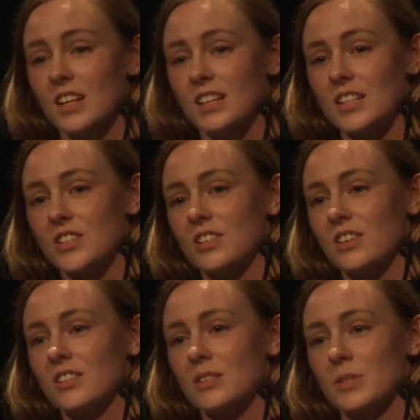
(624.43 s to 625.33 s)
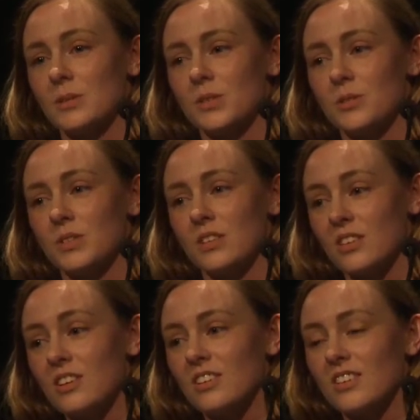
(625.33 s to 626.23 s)
election on September
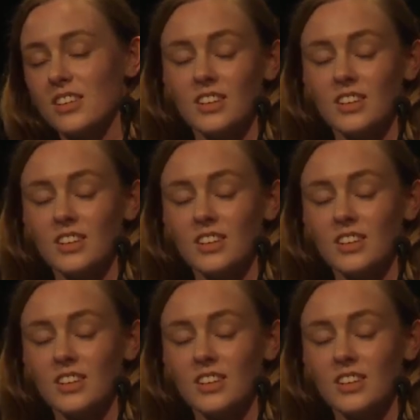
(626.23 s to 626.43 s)
23rd.